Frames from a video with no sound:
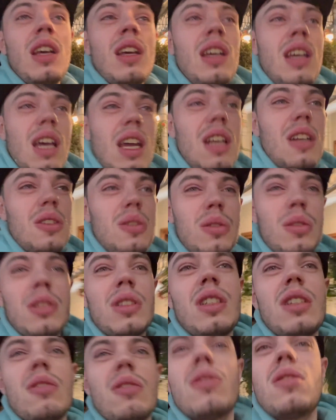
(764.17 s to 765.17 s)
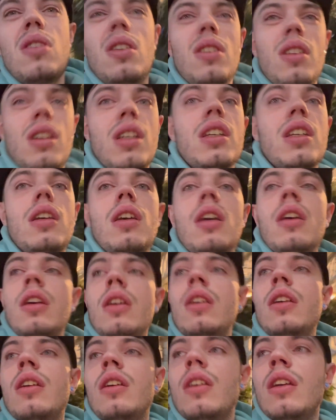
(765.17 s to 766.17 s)
and of course, it was not like
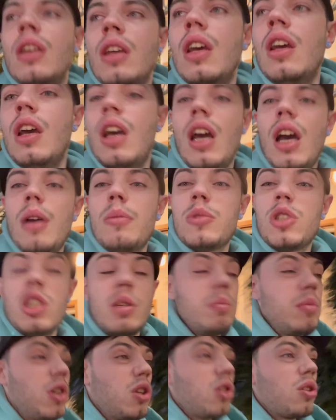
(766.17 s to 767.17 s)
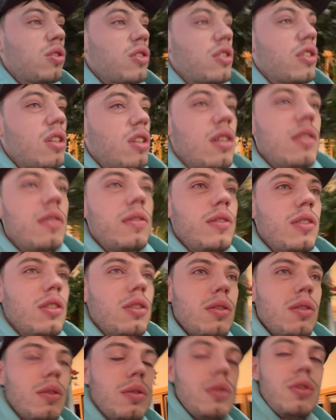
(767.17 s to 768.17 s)
I'm jumping on stuff
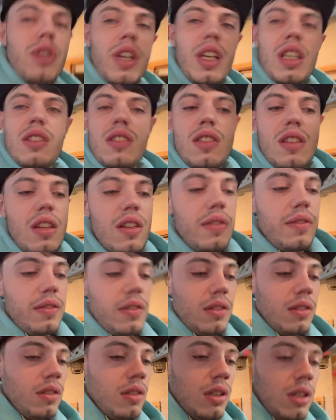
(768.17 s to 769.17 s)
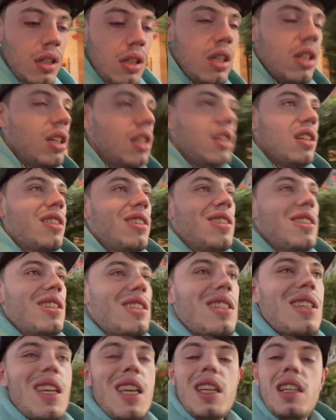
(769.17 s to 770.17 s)
and tricking stuff and
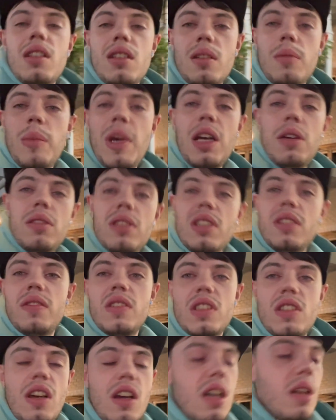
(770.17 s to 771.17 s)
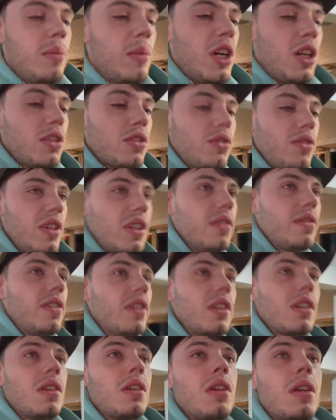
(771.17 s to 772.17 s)
skidding about, leaving tire marks or
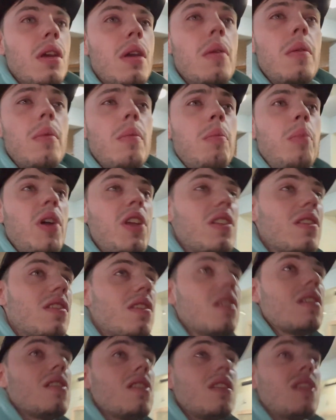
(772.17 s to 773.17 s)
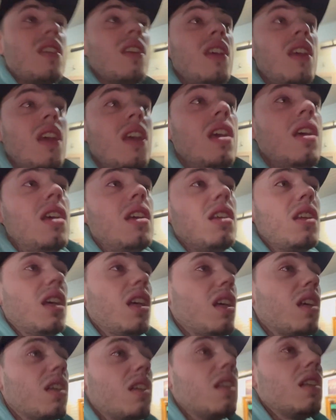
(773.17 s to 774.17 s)
anything. But
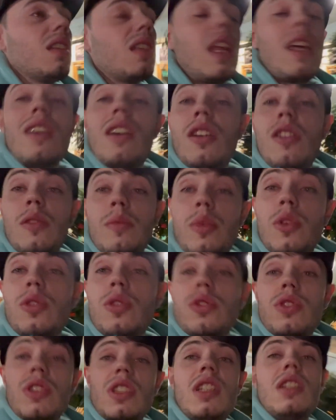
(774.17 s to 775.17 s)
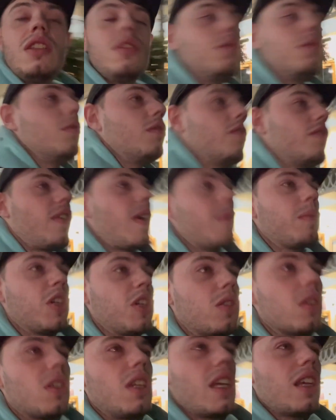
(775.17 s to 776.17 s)
yeah, I hope you enjoyed the little family
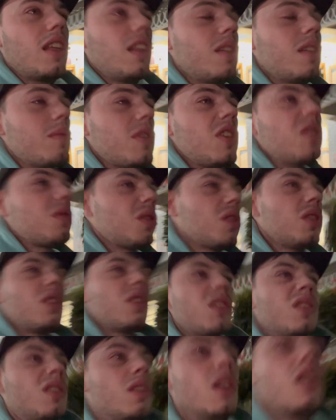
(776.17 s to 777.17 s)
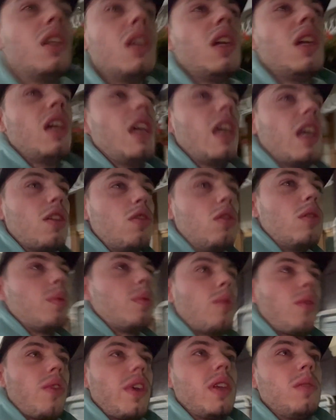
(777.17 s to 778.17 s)
holiday clips. I'll try and
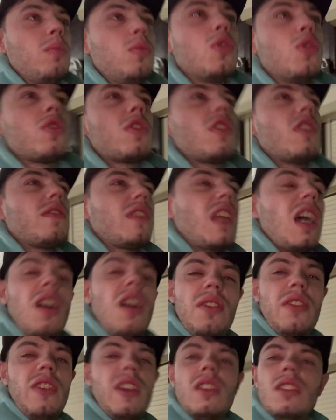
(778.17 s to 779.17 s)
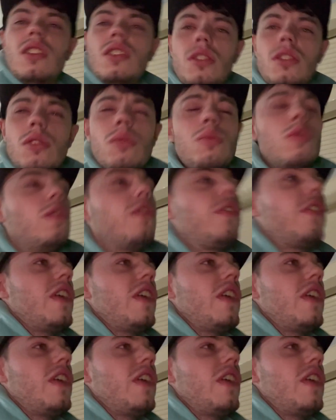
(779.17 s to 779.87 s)
incorporate more stuff that I think will fit